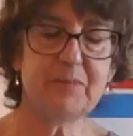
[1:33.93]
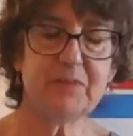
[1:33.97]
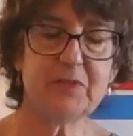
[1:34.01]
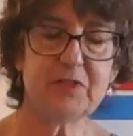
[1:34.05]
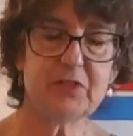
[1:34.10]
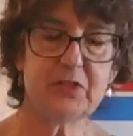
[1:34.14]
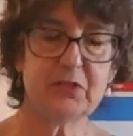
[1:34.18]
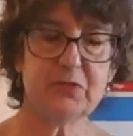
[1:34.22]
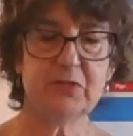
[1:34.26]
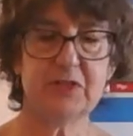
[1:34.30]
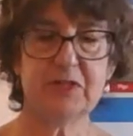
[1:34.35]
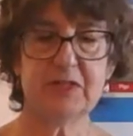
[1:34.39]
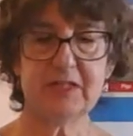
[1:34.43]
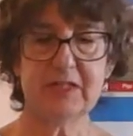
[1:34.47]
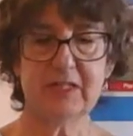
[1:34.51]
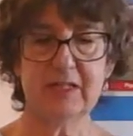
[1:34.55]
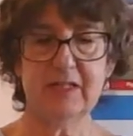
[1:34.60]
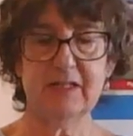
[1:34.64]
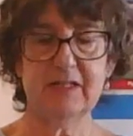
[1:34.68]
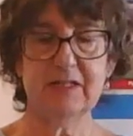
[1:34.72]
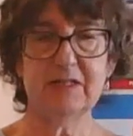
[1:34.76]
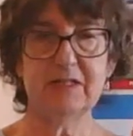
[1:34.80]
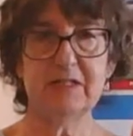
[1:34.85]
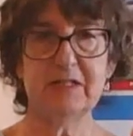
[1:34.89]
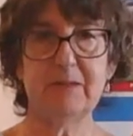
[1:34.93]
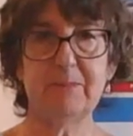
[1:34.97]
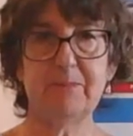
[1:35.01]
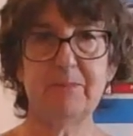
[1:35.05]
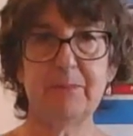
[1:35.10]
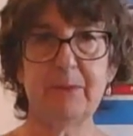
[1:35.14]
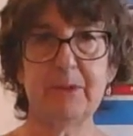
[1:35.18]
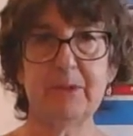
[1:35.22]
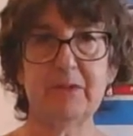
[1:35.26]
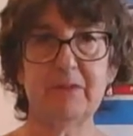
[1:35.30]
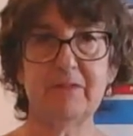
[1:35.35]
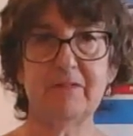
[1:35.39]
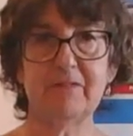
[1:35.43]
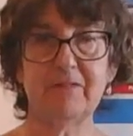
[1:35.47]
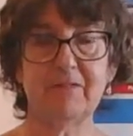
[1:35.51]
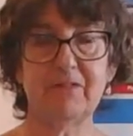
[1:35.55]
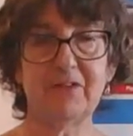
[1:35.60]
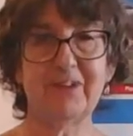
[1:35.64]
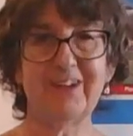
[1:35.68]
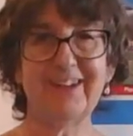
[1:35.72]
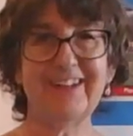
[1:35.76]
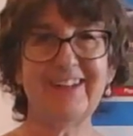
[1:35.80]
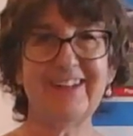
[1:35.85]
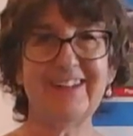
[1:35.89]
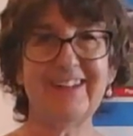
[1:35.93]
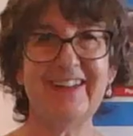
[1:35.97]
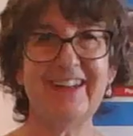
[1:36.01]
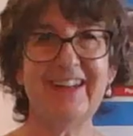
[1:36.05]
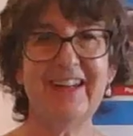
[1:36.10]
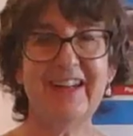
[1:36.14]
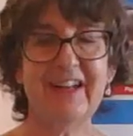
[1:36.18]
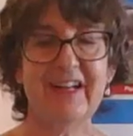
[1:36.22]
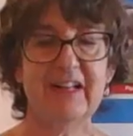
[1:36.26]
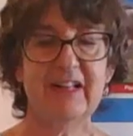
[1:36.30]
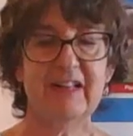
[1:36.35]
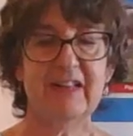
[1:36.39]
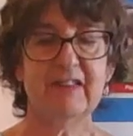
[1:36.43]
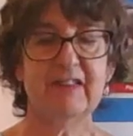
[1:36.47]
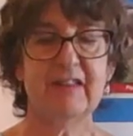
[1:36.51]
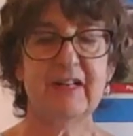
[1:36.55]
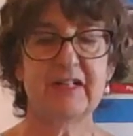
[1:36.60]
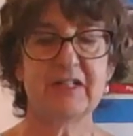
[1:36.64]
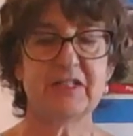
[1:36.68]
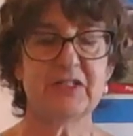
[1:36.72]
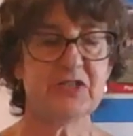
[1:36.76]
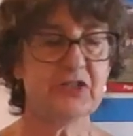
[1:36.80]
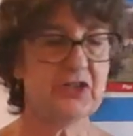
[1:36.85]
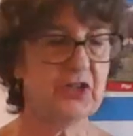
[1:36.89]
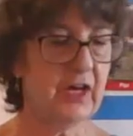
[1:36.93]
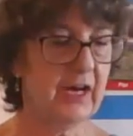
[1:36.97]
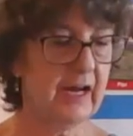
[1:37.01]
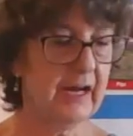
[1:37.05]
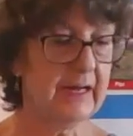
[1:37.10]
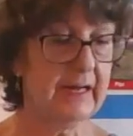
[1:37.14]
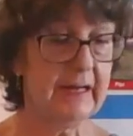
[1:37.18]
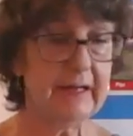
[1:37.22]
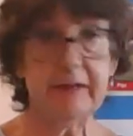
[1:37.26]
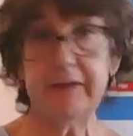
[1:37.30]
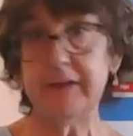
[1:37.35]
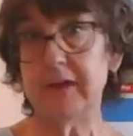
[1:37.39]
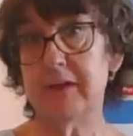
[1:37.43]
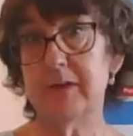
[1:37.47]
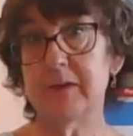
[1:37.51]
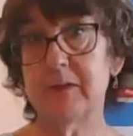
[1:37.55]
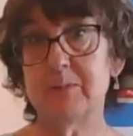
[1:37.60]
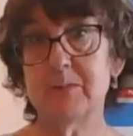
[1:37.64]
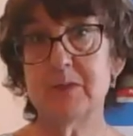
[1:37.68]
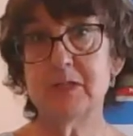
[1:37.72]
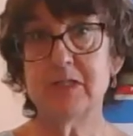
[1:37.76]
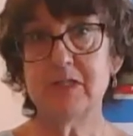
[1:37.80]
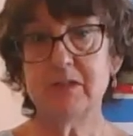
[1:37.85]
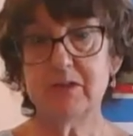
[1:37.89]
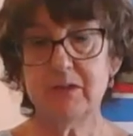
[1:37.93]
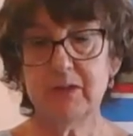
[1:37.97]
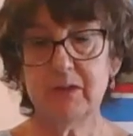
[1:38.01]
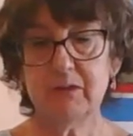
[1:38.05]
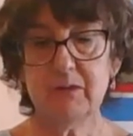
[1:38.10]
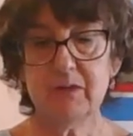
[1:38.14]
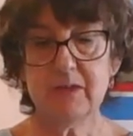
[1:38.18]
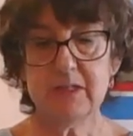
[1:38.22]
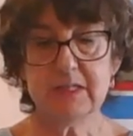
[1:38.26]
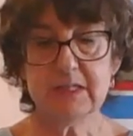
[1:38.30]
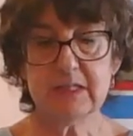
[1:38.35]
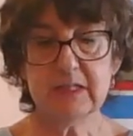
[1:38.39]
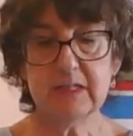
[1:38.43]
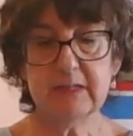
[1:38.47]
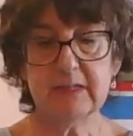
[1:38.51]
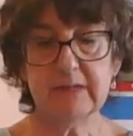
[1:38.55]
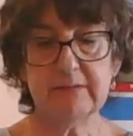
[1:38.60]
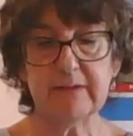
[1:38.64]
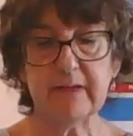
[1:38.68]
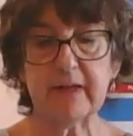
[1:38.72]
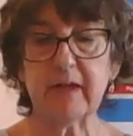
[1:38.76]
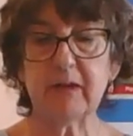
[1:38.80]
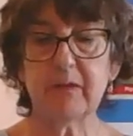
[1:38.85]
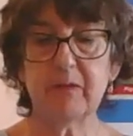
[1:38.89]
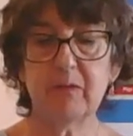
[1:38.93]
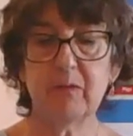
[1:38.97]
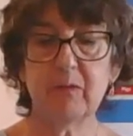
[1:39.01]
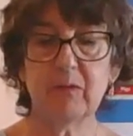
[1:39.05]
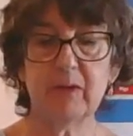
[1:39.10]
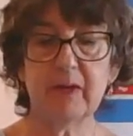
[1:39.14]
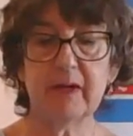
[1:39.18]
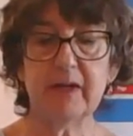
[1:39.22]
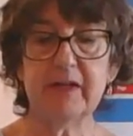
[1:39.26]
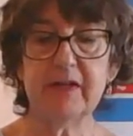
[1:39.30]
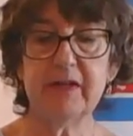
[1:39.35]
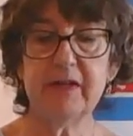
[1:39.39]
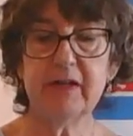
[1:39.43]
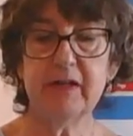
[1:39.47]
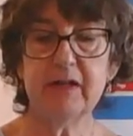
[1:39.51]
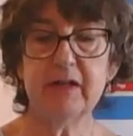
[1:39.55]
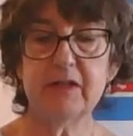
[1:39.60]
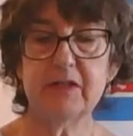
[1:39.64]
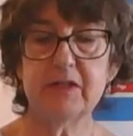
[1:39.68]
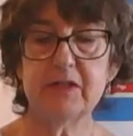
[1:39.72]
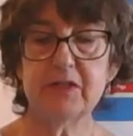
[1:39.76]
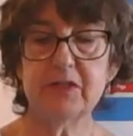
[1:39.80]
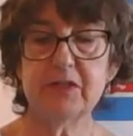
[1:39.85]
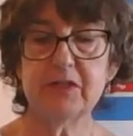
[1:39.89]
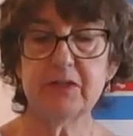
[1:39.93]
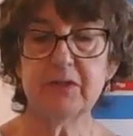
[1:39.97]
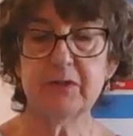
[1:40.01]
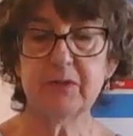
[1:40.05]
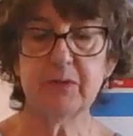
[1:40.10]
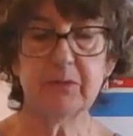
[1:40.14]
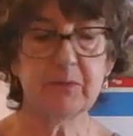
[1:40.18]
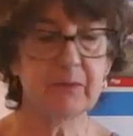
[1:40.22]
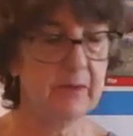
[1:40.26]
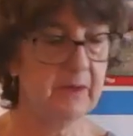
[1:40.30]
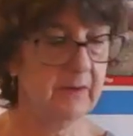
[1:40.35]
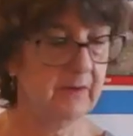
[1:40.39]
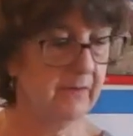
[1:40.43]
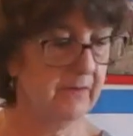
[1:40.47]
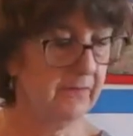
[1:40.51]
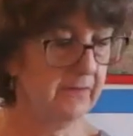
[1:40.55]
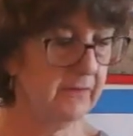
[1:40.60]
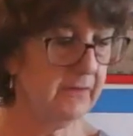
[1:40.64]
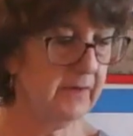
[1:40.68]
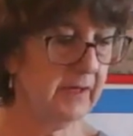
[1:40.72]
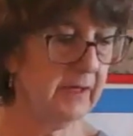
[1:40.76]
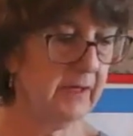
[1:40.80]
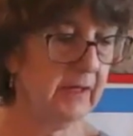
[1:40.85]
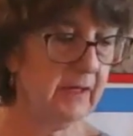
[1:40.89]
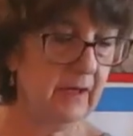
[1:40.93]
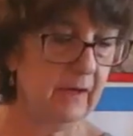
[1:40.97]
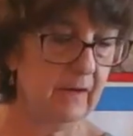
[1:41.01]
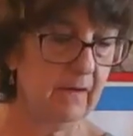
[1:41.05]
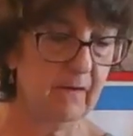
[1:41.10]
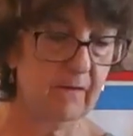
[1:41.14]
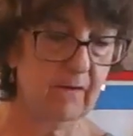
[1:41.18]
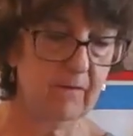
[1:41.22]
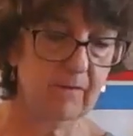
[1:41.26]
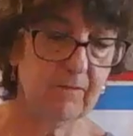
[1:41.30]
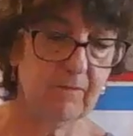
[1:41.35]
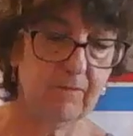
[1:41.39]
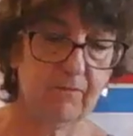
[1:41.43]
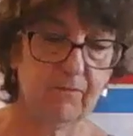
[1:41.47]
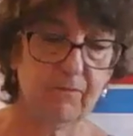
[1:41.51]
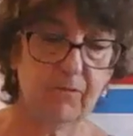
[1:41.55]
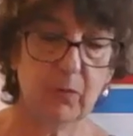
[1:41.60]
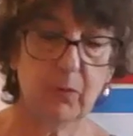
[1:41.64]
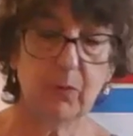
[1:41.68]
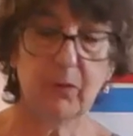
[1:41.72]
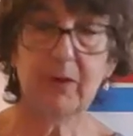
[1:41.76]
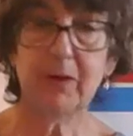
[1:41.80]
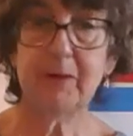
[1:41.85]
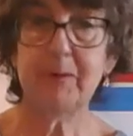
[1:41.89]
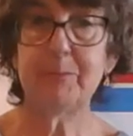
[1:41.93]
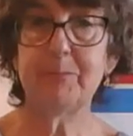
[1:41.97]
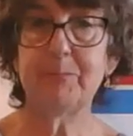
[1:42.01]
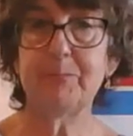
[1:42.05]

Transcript: Children tend to build vertically. Let's try getting them to do it horizontally. 1, 2, 3, 4.